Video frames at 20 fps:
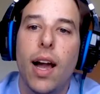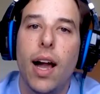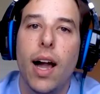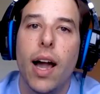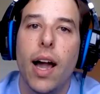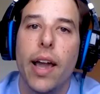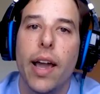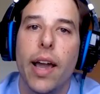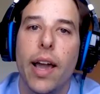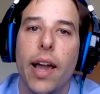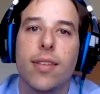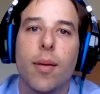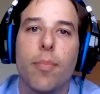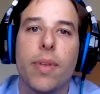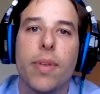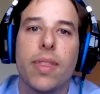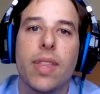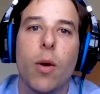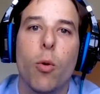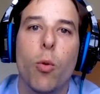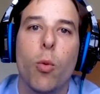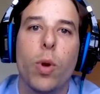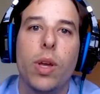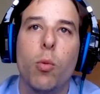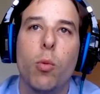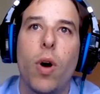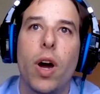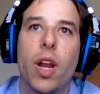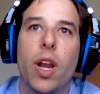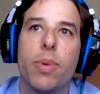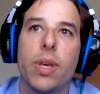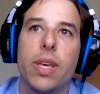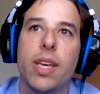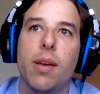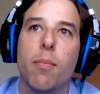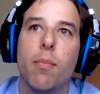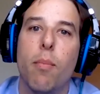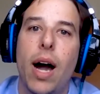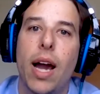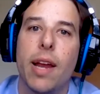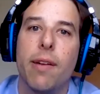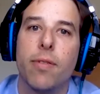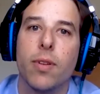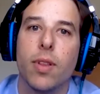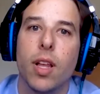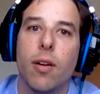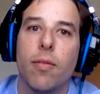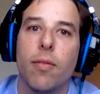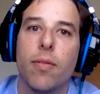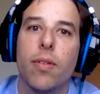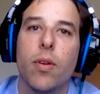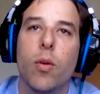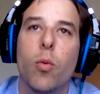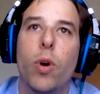And it's something that we want to be mindful of.